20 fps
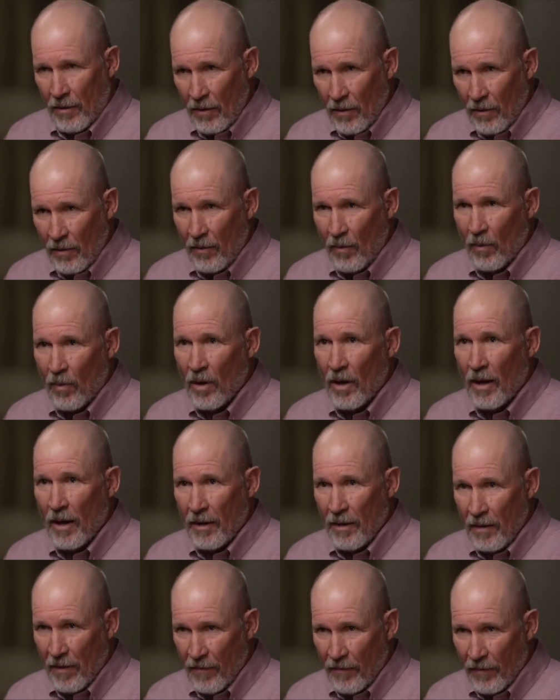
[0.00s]
Dude, we're
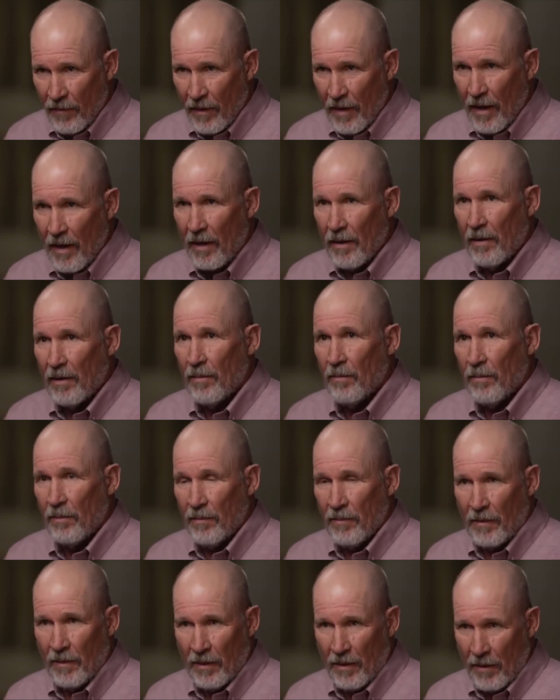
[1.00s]
not here for that.
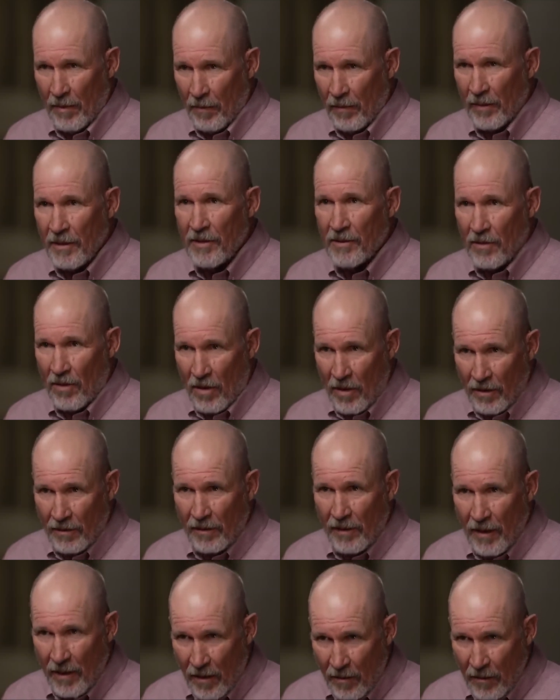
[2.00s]
The police
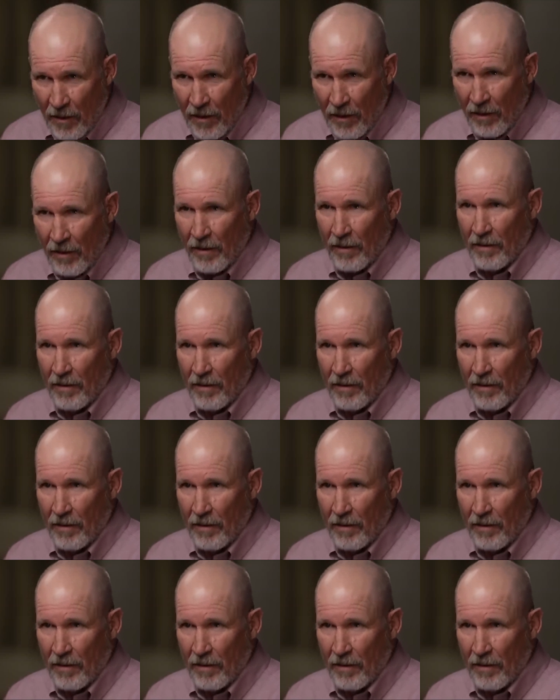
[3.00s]
aren't the enemy.